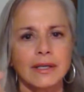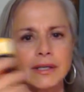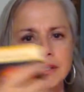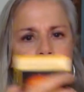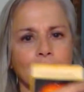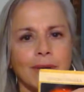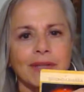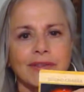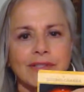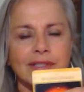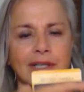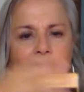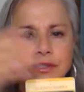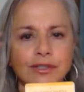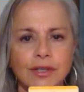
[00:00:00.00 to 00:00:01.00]
is about the
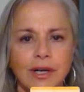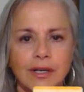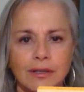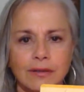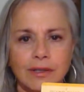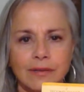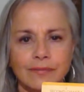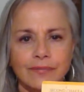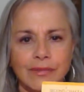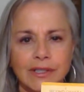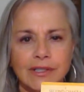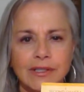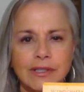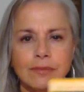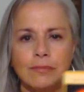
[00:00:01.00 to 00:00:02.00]
second chakra
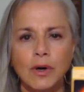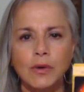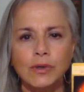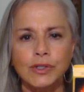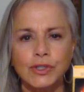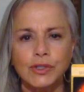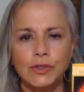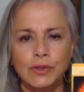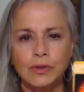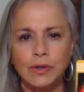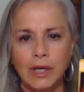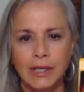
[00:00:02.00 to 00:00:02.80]
is emotional